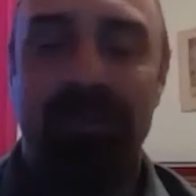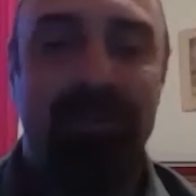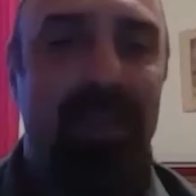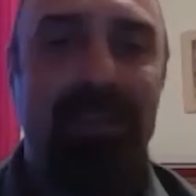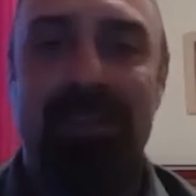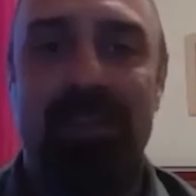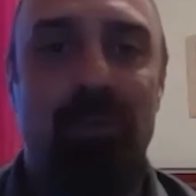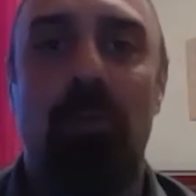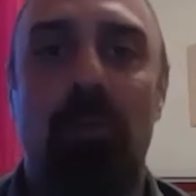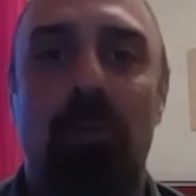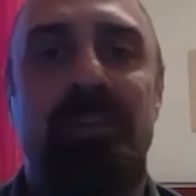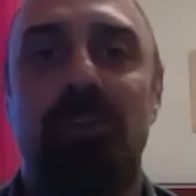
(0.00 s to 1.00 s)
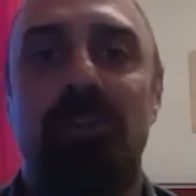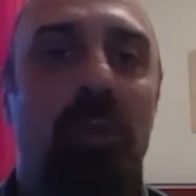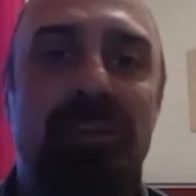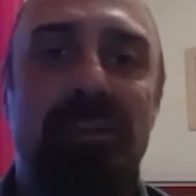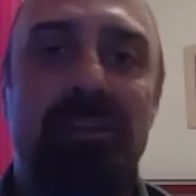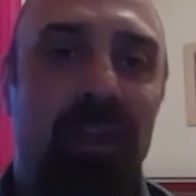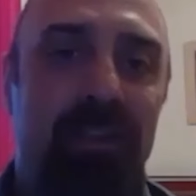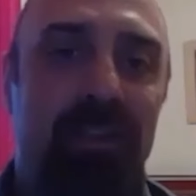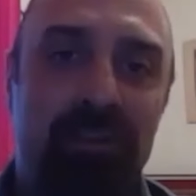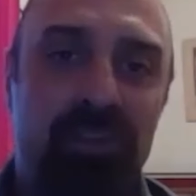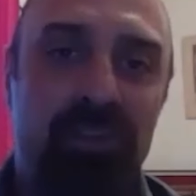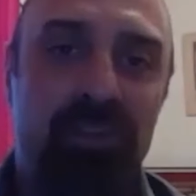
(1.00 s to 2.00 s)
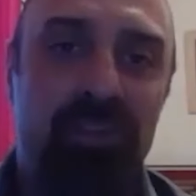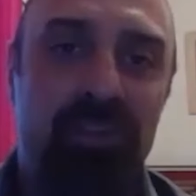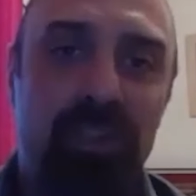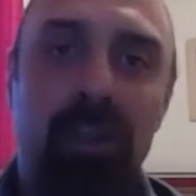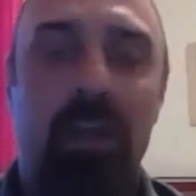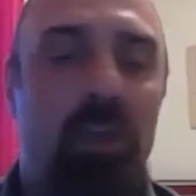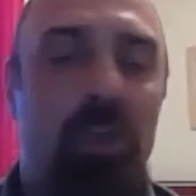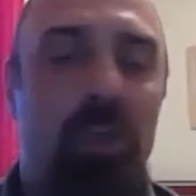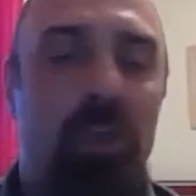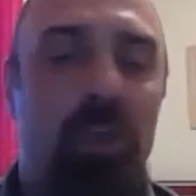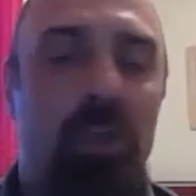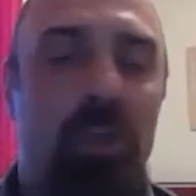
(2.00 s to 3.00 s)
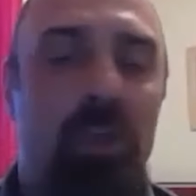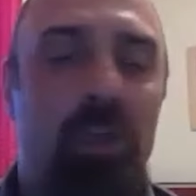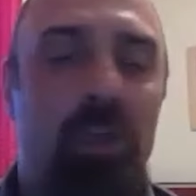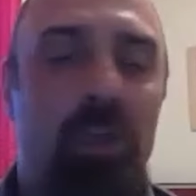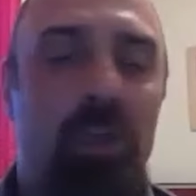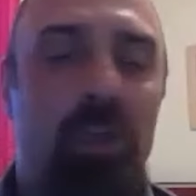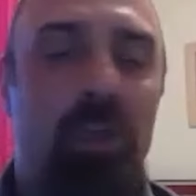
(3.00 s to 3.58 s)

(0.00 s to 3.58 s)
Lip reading: Data is always a dual strategy. You have offense